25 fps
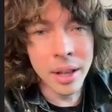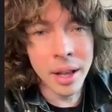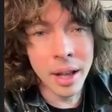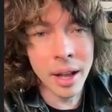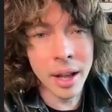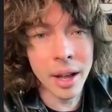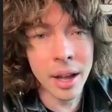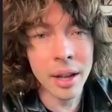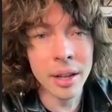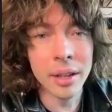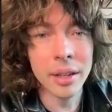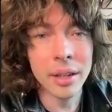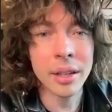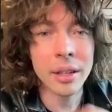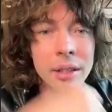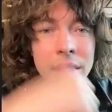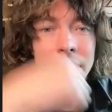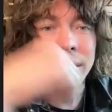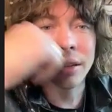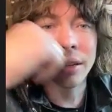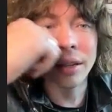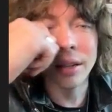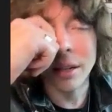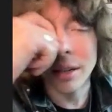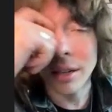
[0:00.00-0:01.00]
I
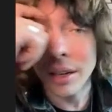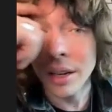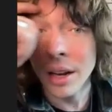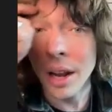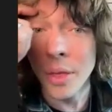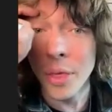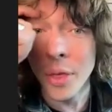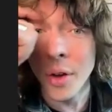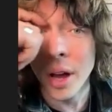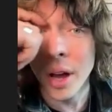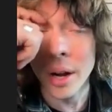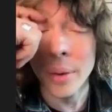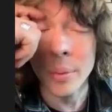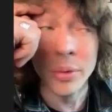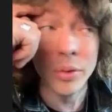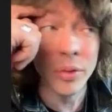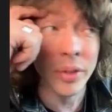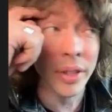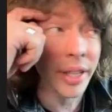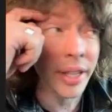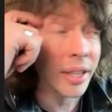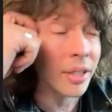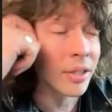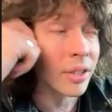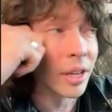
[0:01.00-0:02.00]
thought it
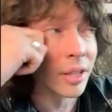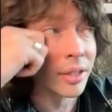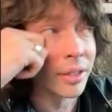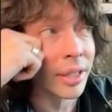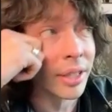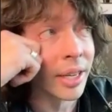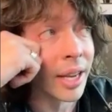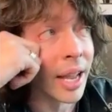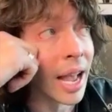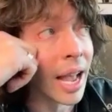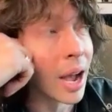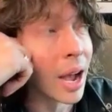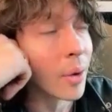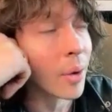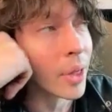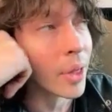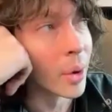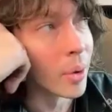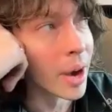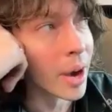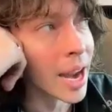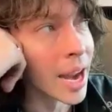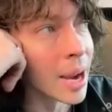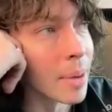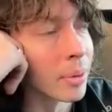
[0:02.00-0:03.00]
was really interesting how they
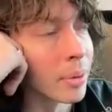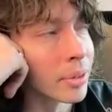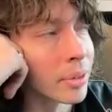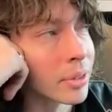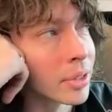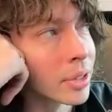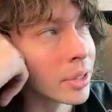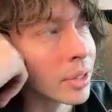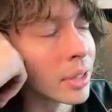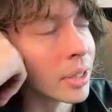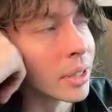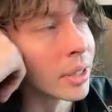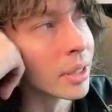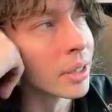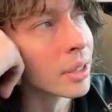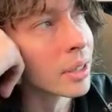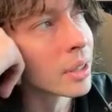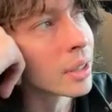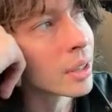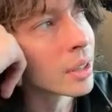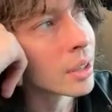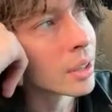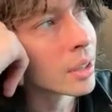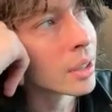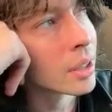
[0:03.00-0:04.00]
were able to
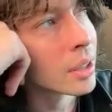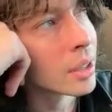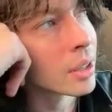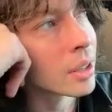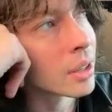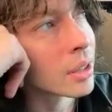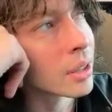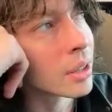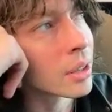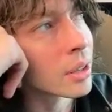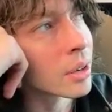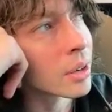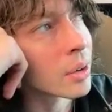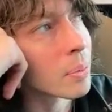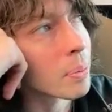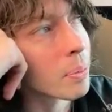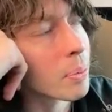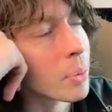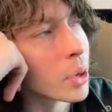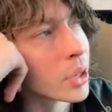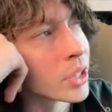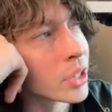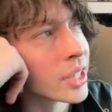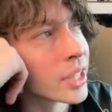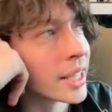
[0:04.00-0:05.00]

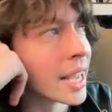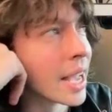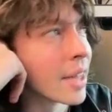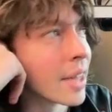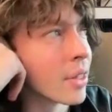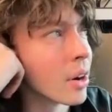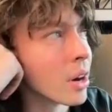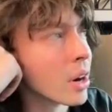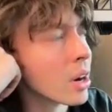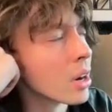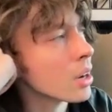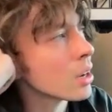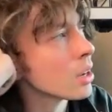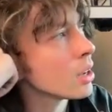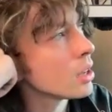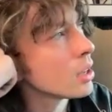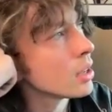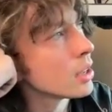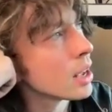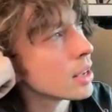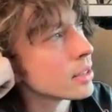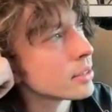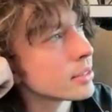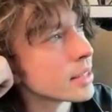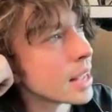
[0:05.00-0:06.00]
put together
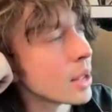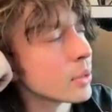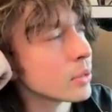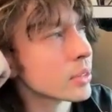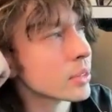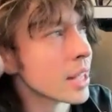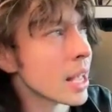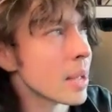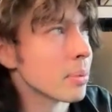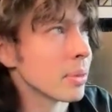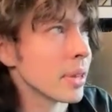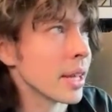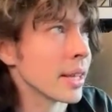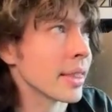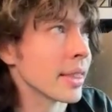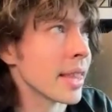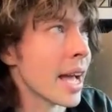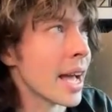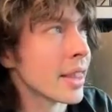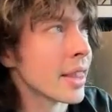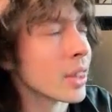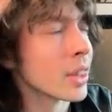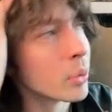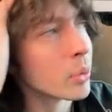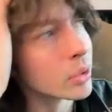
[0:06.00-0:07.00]
a soundscape like
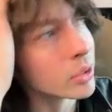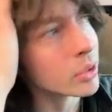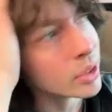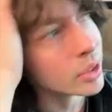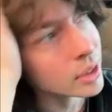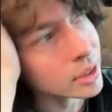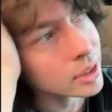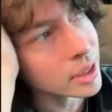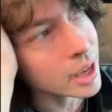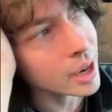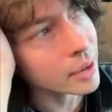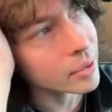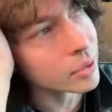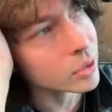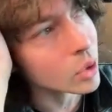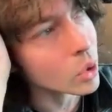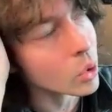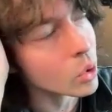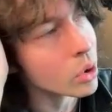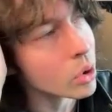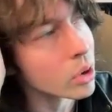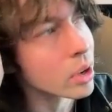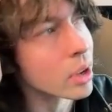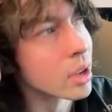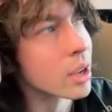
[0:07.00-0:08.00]
that was kind of
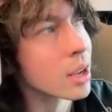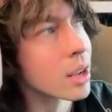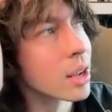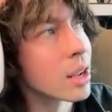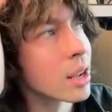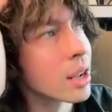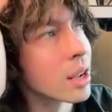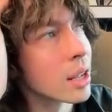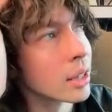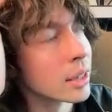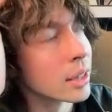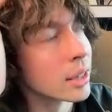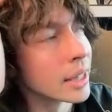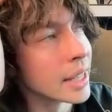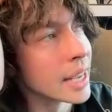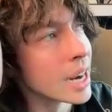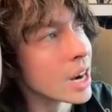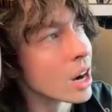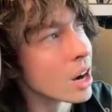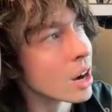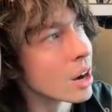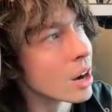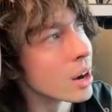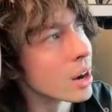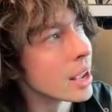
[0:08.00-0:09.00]
so
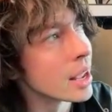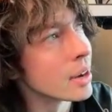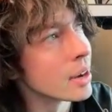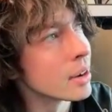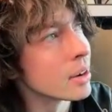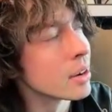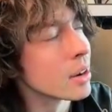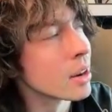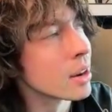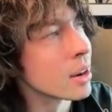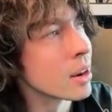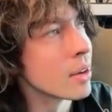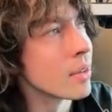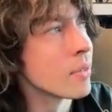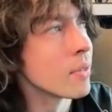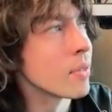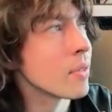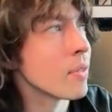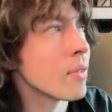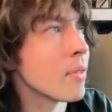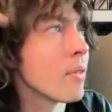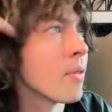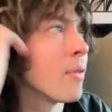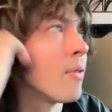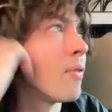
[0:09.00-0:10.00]
clear and
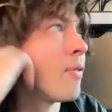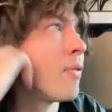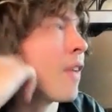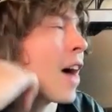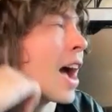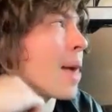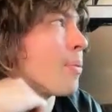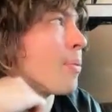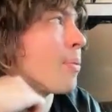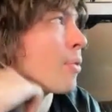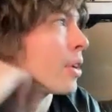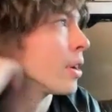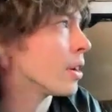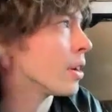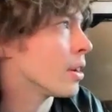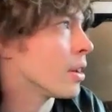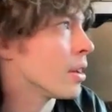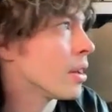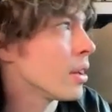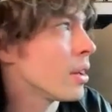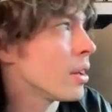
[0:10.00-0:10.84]
vibrant.